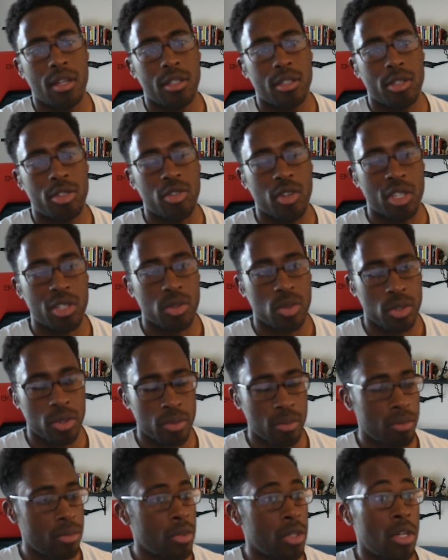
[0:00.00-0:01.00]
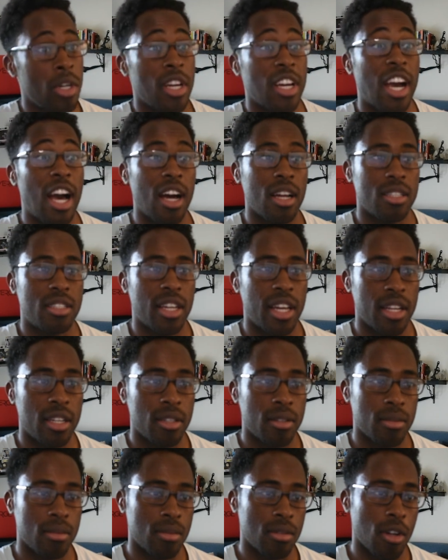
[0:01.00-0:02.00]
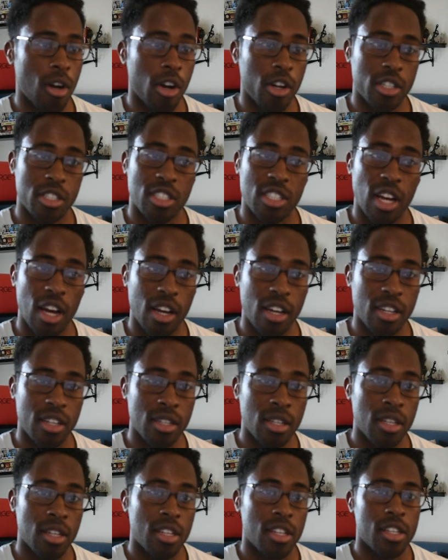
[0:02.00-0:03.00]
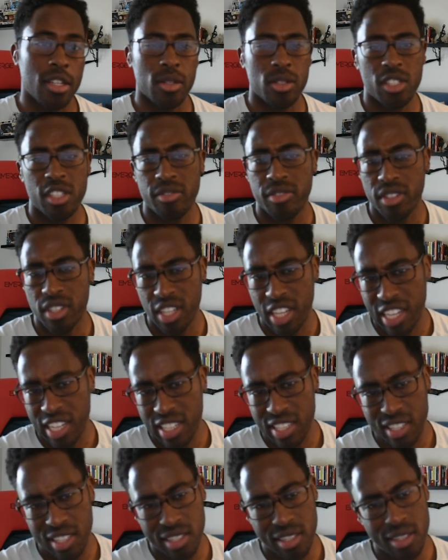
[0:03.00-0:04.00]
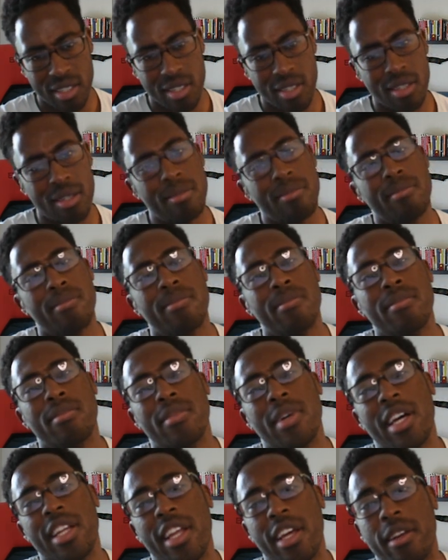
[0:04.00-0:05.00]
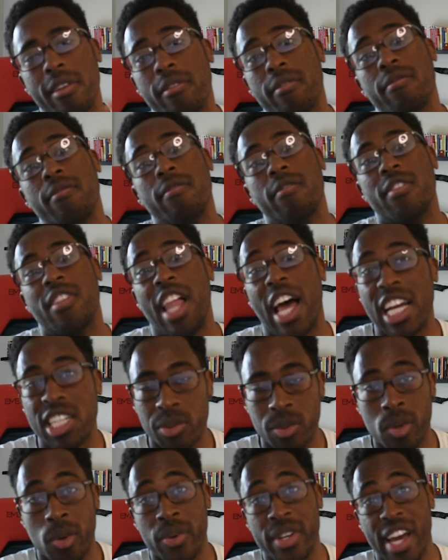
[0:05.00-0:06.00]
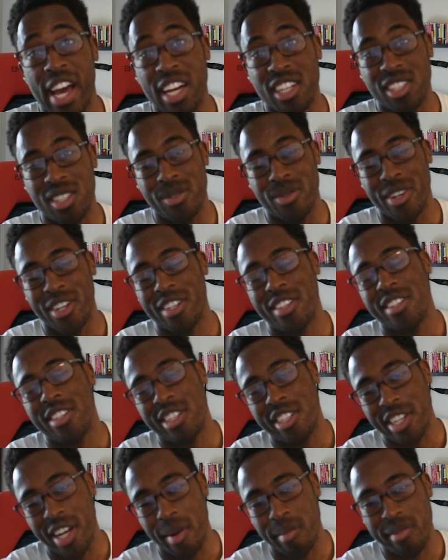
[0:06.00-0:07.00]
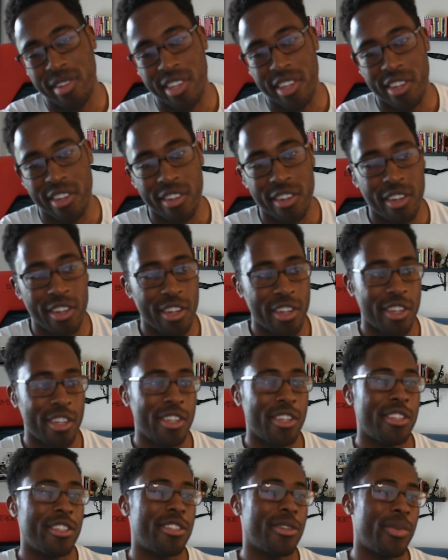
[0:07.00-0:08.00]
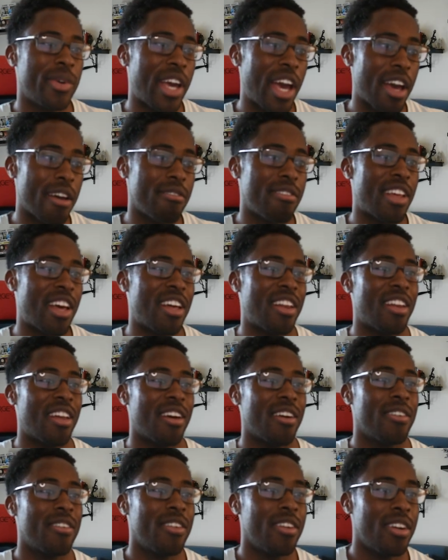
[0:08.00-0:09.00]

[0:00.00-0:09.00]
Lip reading: structural content, arc saga, different links, and then lastly what we actually want, the chapter year. So we have that now.